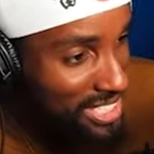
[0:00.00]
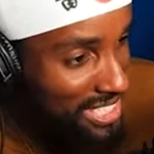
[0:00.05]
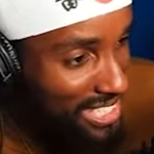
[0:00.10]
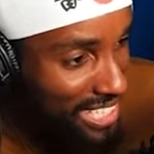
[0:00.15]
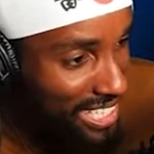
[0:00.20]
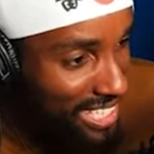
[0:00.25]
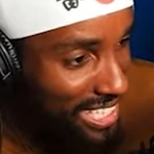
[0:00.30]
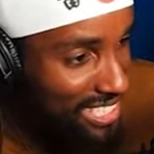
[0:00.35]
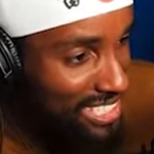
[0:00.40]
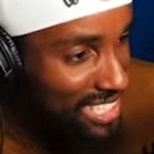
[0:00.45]
on this
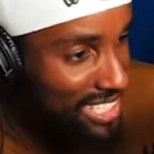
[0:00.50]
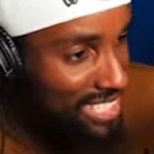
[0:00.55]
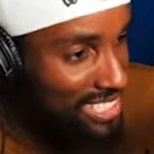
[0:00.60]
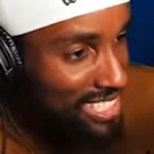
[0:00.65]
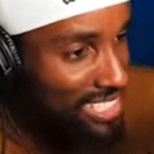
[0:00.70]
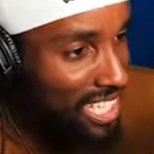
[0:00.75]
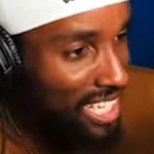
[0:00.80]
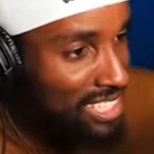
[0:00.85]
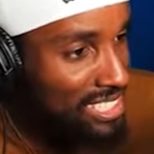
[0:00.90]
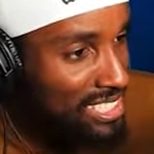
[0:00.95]
again. That
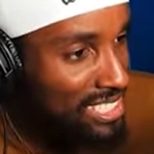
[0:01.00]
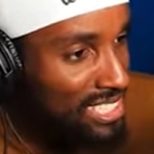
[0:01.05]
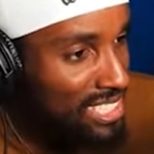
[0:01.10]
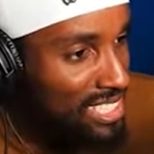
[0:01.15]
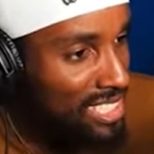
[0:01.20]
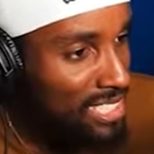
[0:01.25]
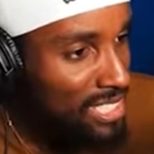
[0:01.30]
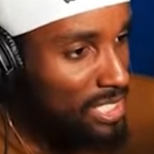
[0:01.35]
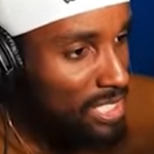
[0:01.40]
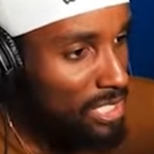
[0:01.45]
looks sus.
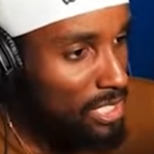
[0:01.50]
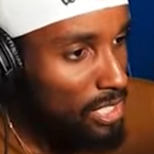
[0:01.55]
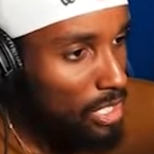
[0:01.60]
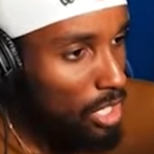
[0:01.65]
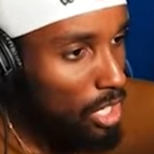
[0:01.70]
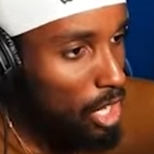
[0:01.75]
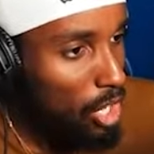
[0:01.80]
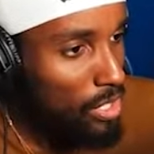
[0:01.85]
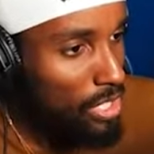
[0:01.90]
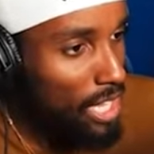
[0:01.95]

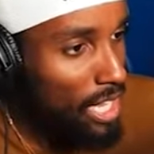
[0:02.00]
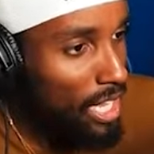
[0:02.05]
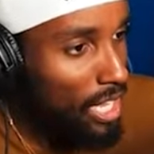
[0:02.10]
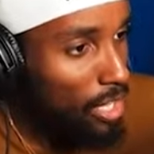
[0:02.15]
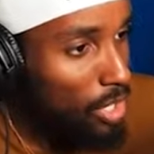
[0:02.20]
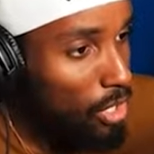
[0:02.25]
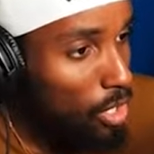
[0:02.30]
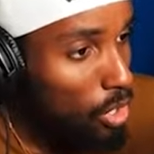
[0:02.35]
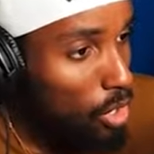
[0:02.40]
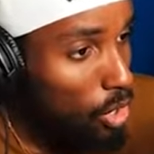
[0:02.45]
Okay.
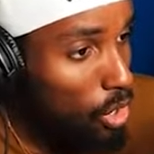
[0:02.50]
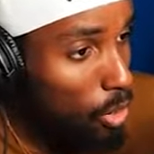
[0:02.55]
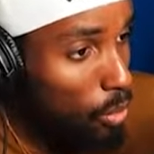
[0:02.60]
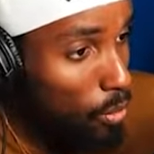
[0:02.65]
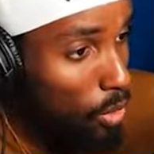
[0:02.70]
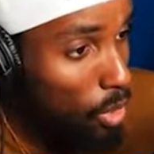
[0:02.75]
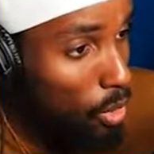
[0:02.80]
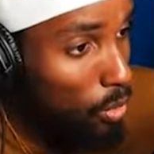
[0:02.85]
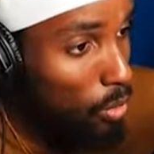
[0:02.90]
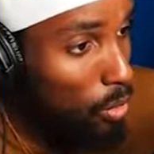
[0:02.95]

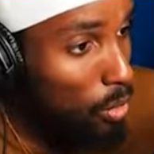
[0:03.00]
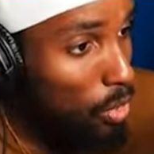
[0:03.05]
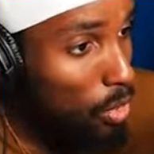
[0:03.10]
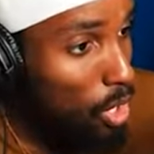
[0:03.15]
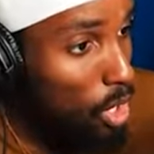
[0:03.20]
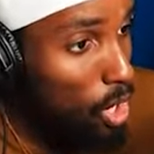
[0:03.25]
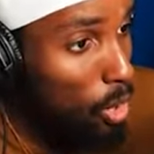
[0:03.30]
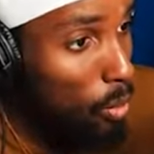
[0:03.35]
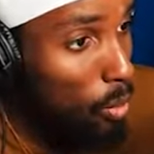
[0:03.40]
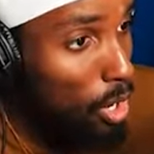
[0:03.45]

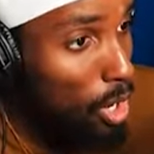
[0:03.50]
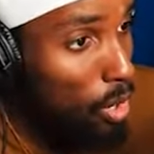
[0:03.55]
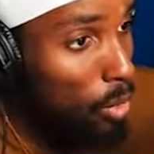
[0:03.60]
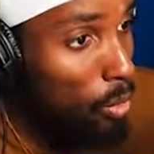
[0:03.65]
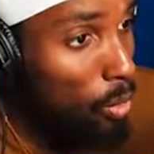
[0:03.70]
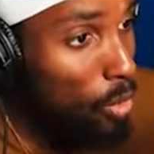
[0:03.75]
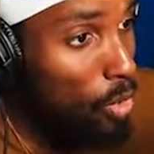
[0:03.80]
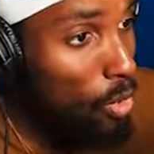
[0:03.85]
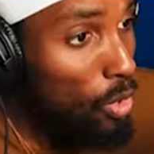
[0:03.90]
Oh whoa.